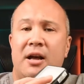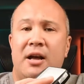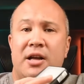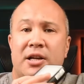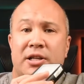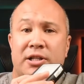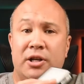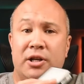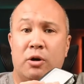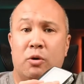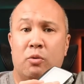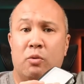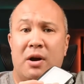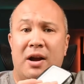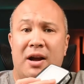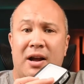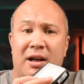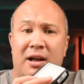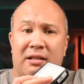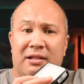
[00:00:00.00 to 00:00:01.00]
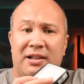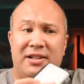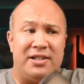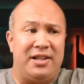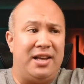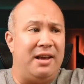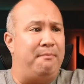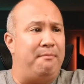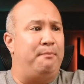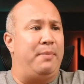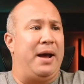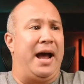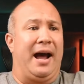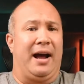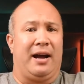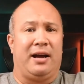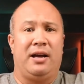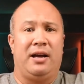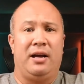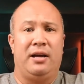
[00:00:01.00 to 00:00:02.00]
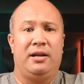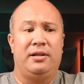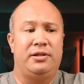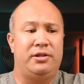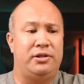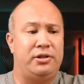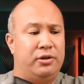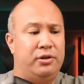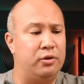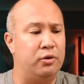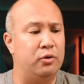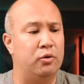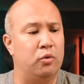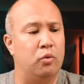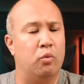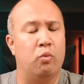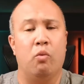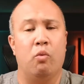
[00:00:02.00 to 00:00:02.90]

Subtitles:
So let's get back to